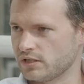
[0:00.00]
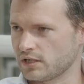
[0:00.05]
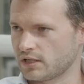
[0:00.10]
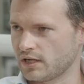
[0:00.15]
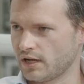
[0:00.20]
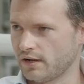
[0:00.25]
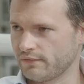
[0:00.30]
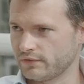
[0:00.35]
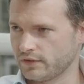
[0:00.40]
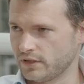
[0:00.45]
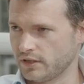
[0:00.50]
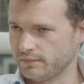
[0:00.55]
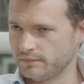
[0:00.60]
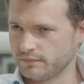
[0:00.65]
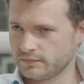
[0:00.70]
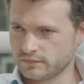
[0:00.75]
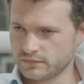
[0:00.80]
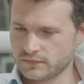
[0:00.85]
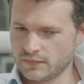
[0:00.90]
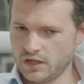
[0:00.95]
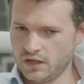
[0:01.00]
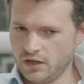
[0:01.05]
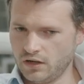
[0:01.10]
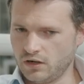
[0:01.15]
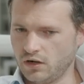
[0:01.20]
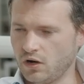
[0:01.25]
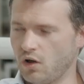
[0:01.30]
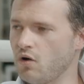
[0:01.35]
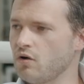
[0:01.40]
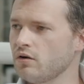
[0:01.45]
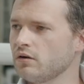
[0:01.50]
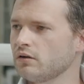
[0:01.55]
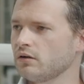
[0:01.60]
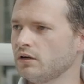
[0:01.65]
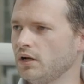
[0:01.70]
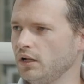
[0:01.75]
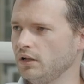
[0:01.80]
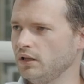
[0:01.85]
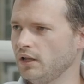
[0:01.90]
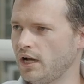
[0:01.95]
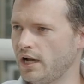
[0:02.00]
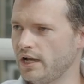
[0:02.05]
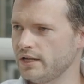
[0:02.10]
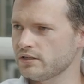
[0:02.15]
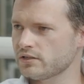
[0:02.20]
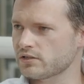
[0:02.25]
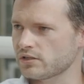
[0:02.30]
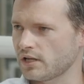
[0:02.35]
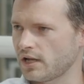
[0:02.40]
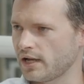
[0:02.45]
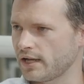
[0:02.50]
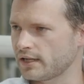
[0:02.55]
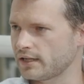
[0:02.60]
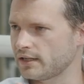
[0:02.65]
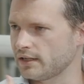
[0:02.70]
You can have um, long hull lines like